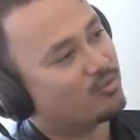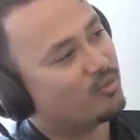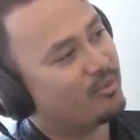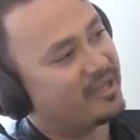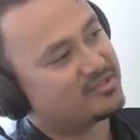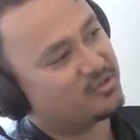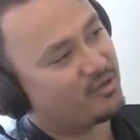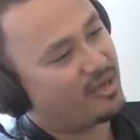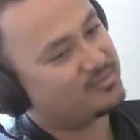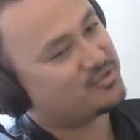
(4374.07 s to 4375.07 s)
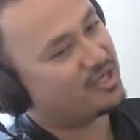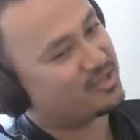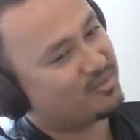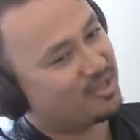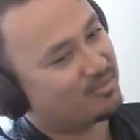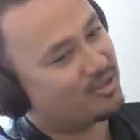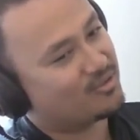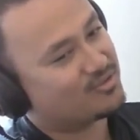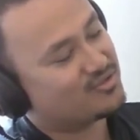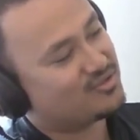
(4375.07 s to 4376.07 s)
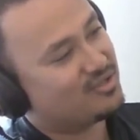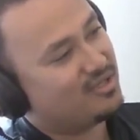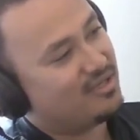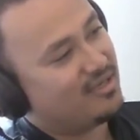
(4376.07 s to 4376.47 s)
romantic or abstract in my approach. Yeah.